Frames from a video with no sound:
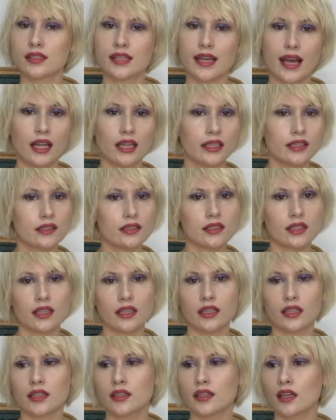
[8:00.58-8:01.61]

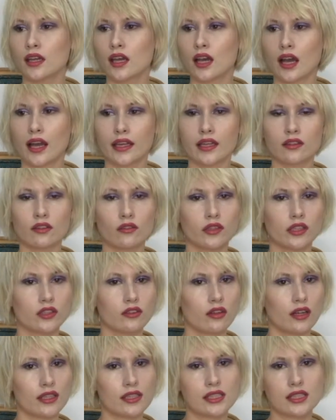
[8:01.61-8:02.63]
talented, I can only
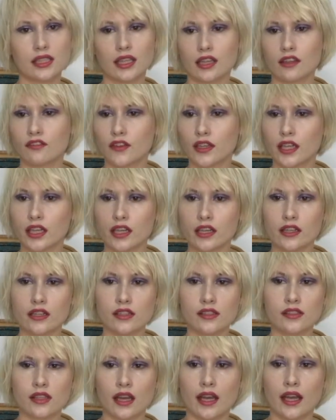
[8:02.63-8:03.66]
draw stick
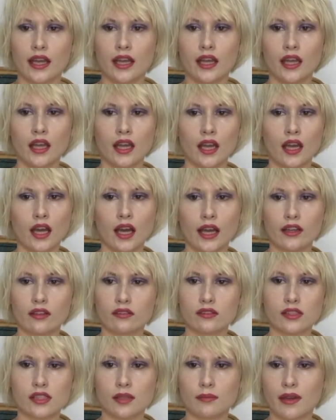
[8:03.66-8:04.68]
figures, I
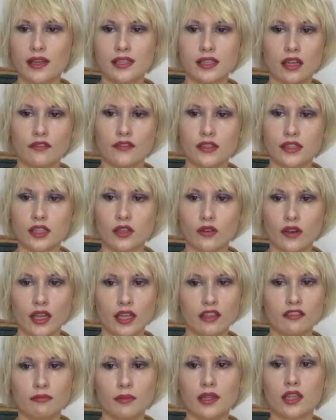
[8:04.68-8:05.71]
don't see myself as
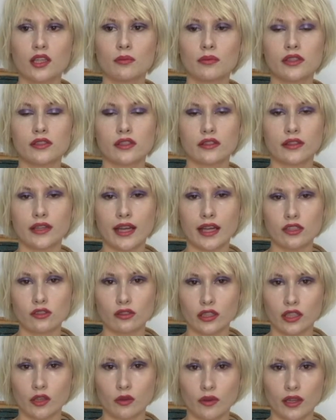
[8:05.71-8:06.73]
creative, but humans are
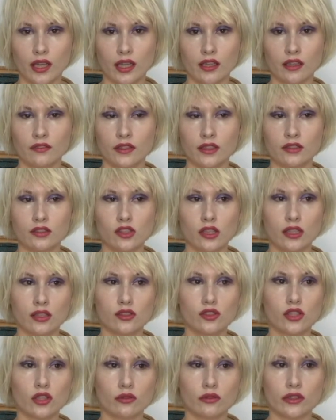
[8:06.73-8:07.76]
naturally creative, and
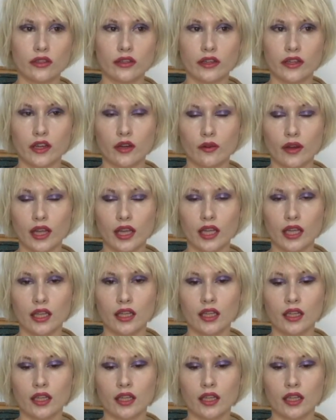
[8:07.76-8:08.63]
children are a great